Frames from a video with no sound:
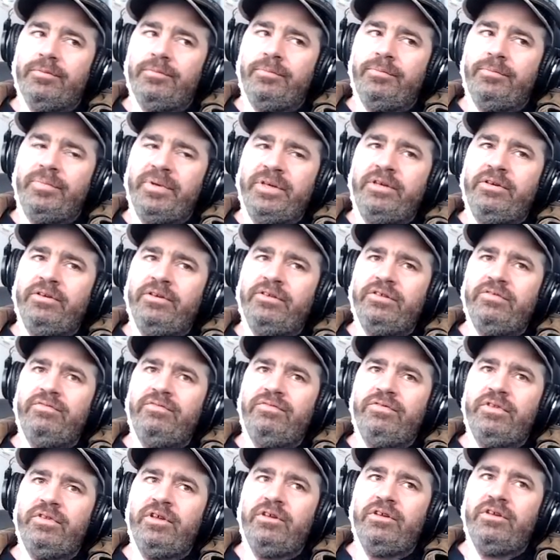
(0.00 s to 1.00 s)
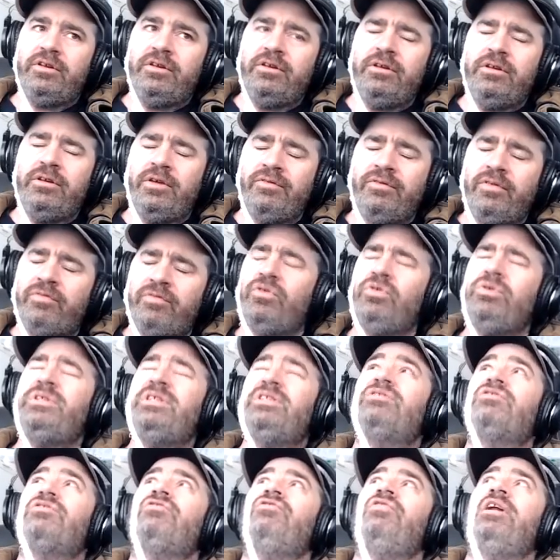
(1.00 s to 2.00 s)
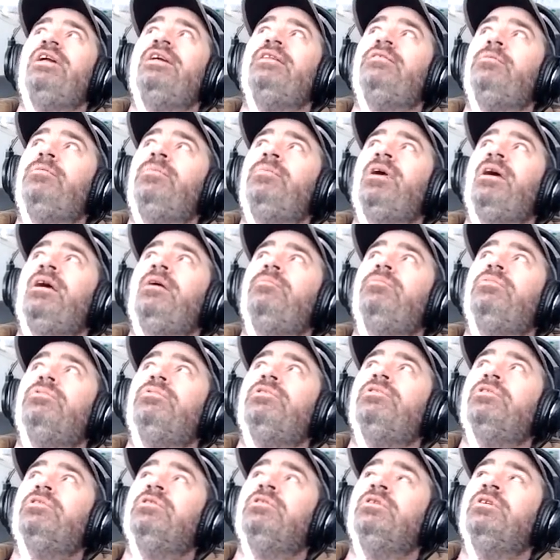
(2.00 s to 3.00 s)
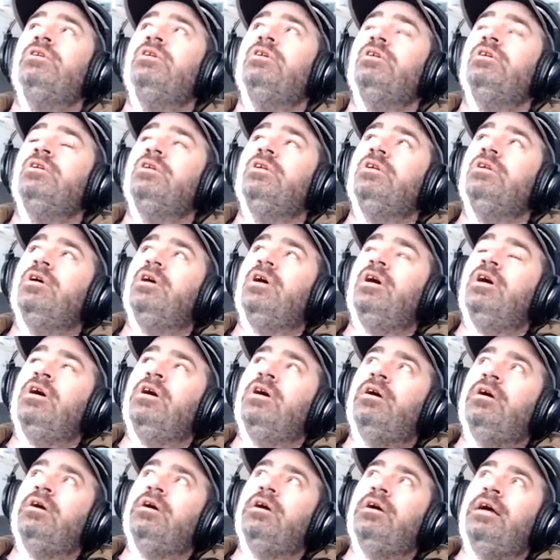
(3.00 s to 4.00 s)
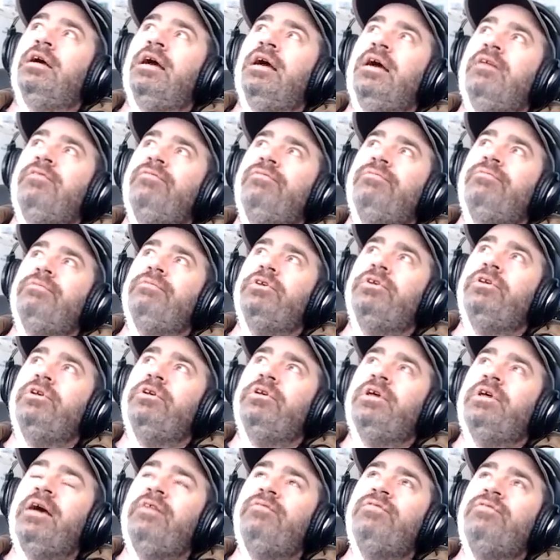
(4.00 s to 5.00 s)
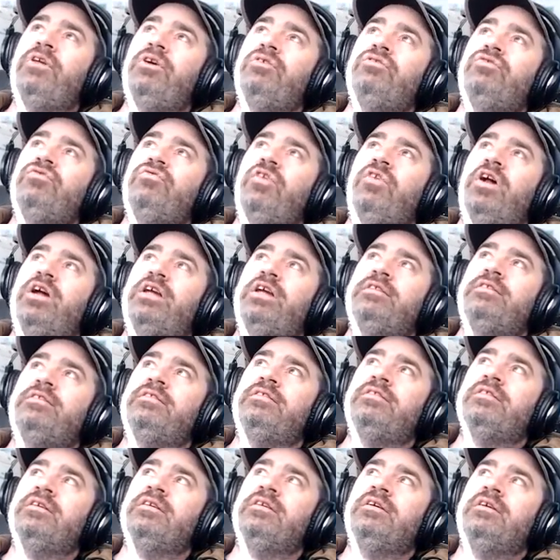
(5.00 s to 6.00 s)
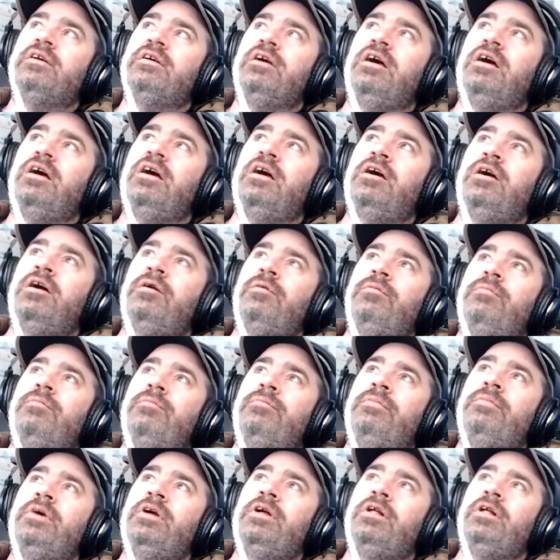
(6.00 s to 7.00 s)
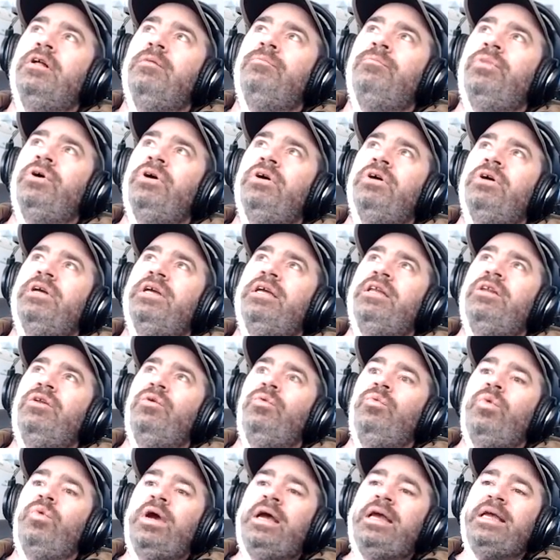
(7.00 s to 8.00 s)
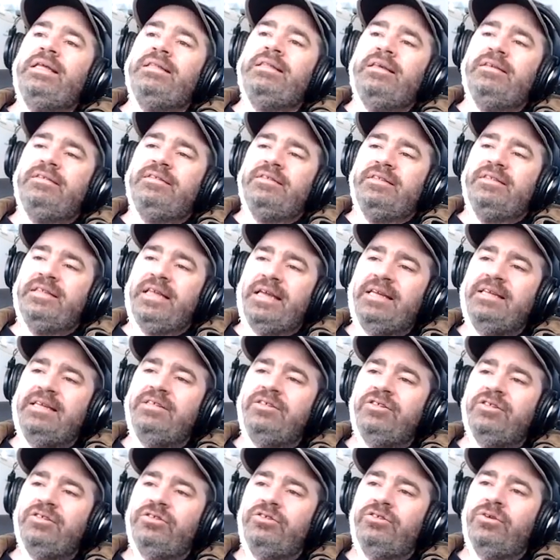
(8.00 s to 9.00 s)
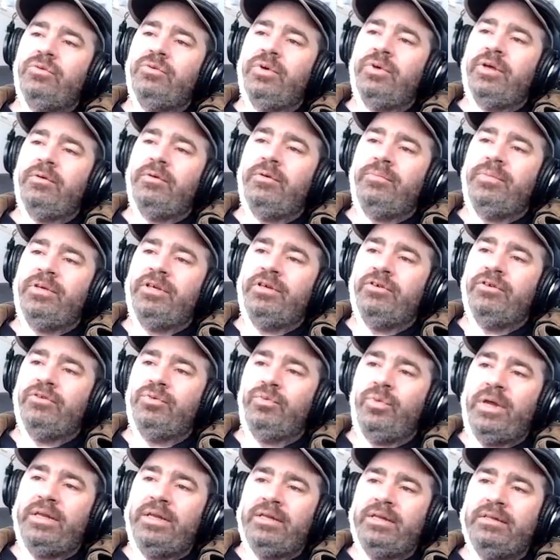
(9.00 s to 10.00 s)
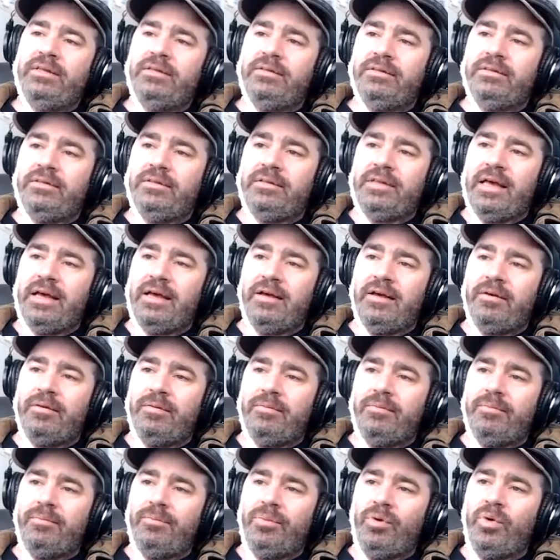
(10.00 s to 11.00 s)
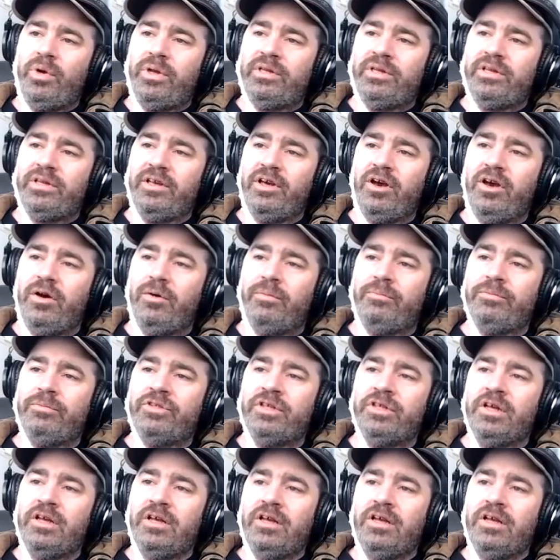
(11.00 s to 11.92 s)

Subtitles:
because of of course it's great to be able to have those rights, but in a way there's a danger to it, because when that point comes,